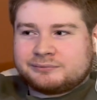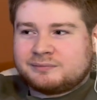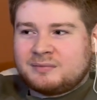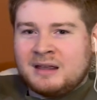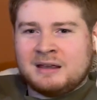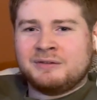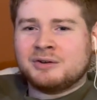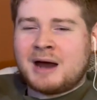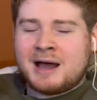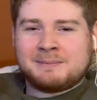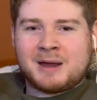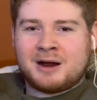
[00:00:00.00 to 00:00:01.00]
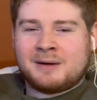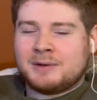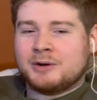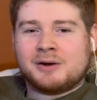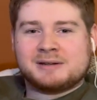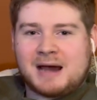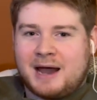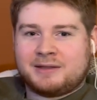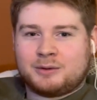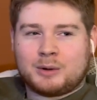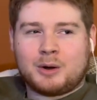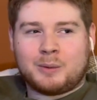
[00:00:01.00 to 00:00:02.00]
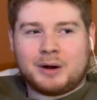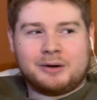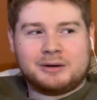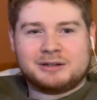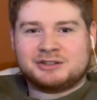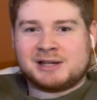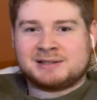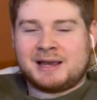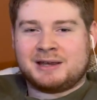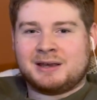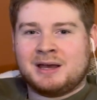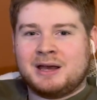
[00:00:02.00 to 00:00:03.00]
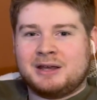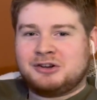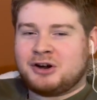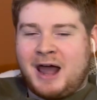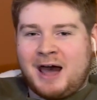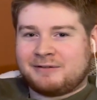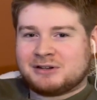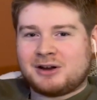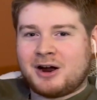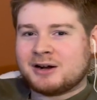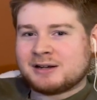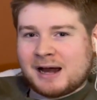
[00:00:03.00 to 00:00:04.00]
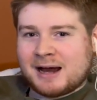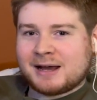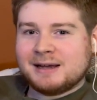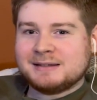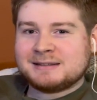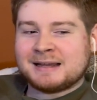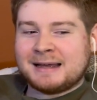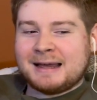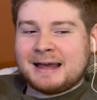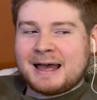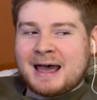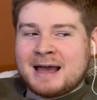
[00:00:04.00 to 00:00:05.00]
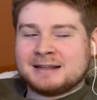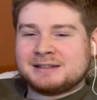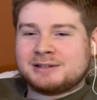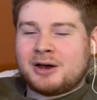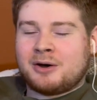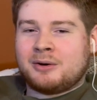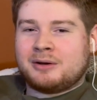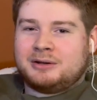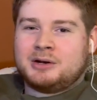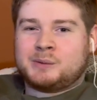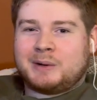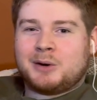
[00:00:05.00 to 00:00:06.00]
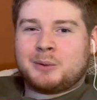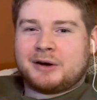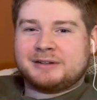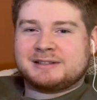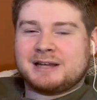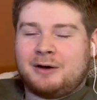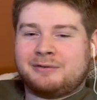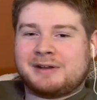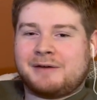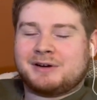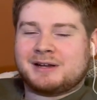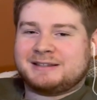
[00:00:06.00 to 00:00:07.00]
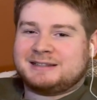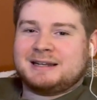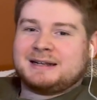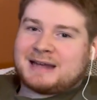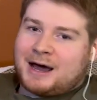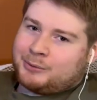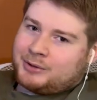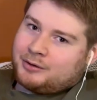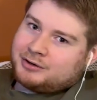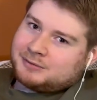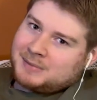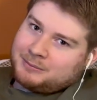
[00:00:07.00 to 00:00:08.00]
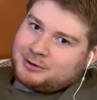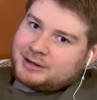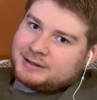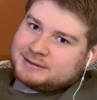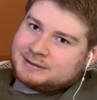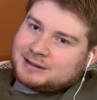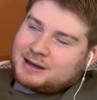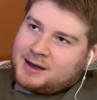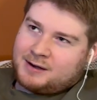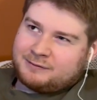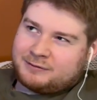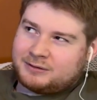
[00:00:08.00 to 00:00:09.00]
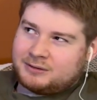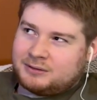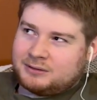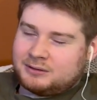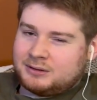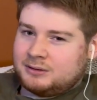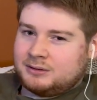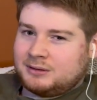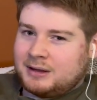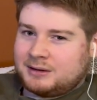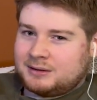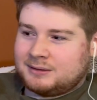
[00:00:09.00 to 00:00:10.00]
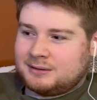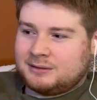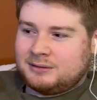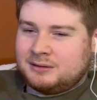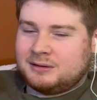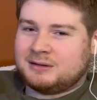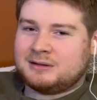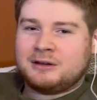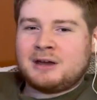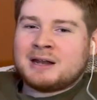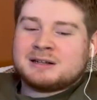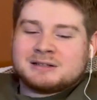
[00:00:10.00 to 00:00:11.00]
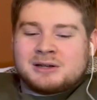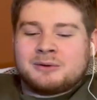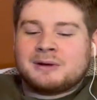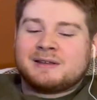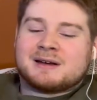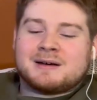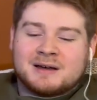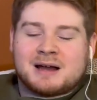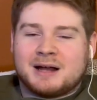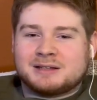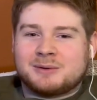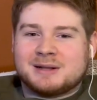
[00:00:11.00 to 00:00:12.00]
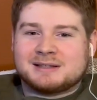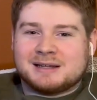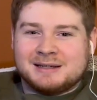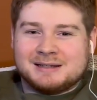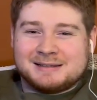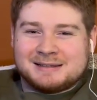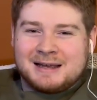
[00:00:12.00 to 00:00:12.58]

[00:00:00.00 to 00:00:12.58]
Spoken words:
if you die in param, you don't die in the real world, just like your avatar dies. And so your real world self never gets to download your memories of like and so really the consequence is